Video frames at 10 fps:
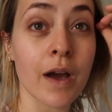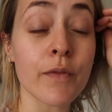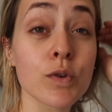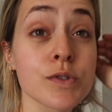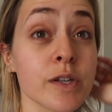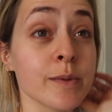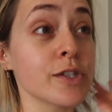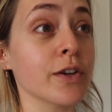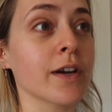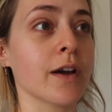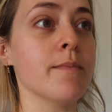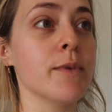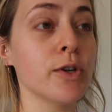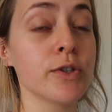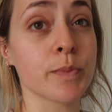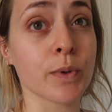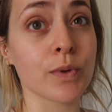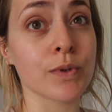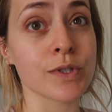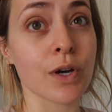I've also been doing a mood
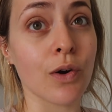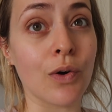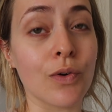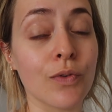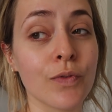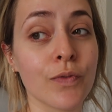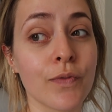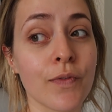board of